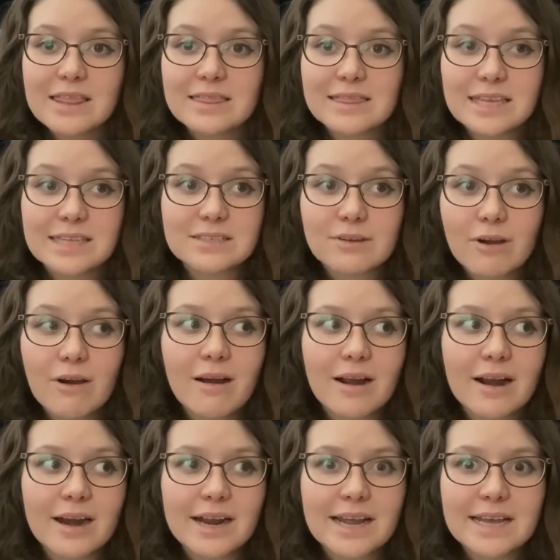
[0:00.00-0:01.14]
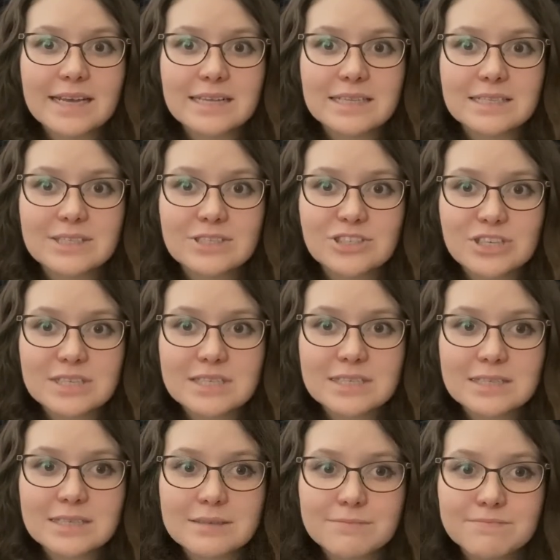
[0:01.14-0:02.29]
this car is
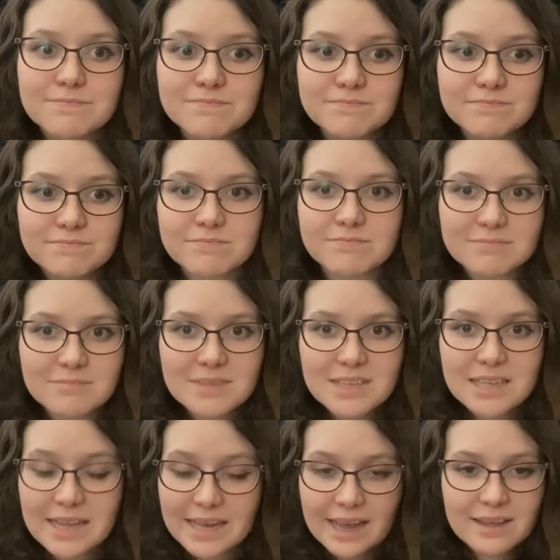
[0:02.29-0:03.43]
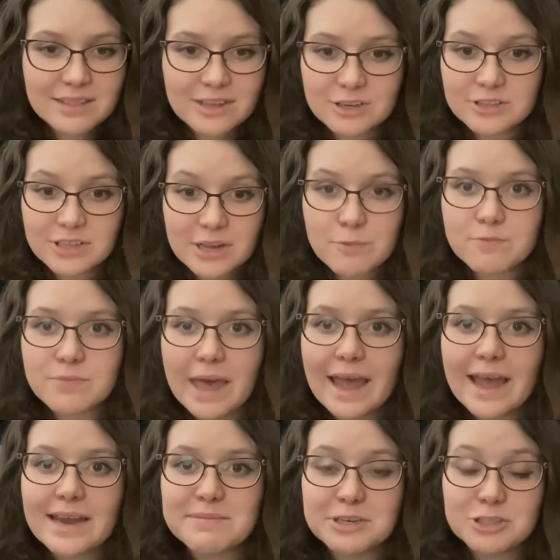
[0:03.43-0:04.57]
just like they
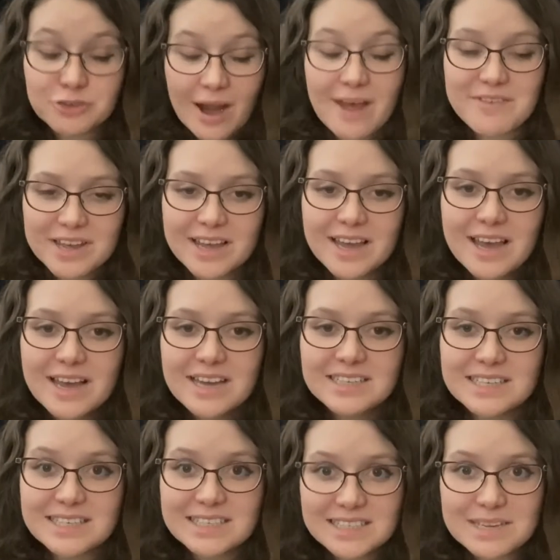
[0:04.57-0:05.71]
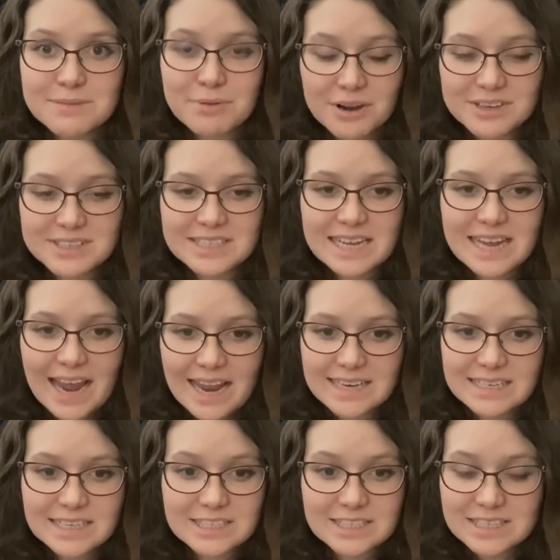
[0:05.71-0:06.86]
had been driving to see Percy,
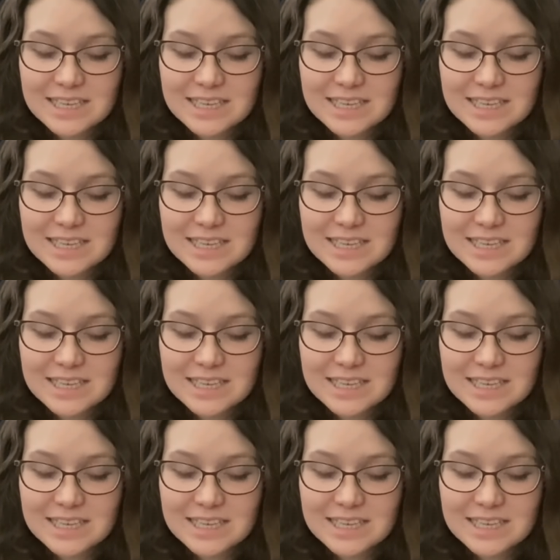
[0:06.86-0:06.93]
and